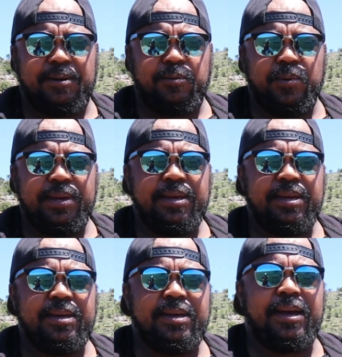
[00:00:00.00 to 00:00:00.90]

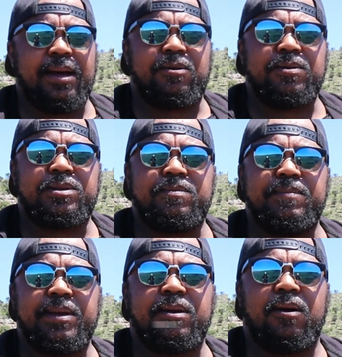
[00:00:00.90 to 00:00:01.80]
We are going to be
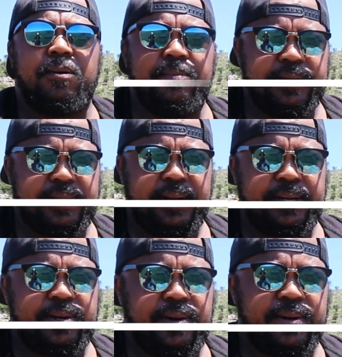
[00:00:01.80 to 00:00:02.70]
making omelets
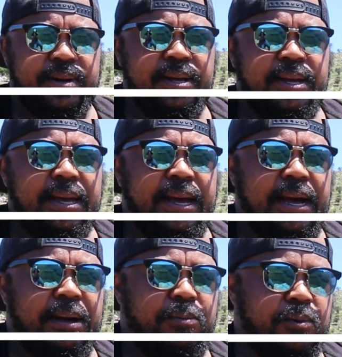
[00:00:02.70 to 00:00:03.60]
later on
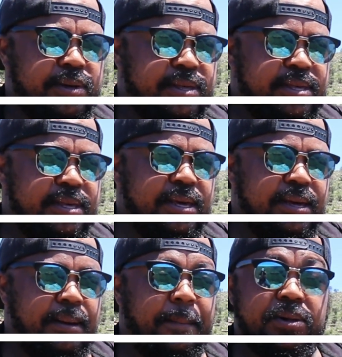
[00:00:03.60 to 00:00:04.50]
with
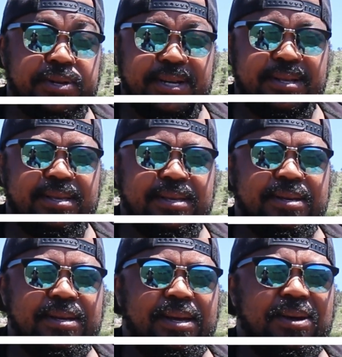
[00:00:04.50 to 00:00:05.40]
pilchards,
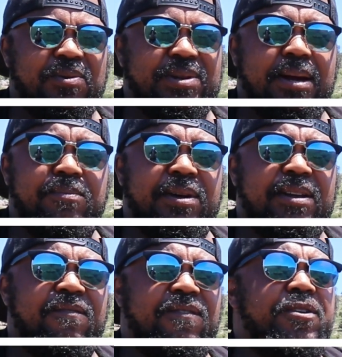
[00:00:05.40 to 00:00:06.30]
which I'm
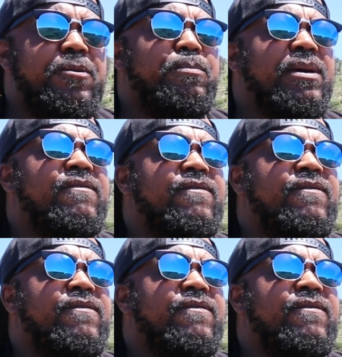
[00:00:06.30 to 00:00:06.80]
not a very big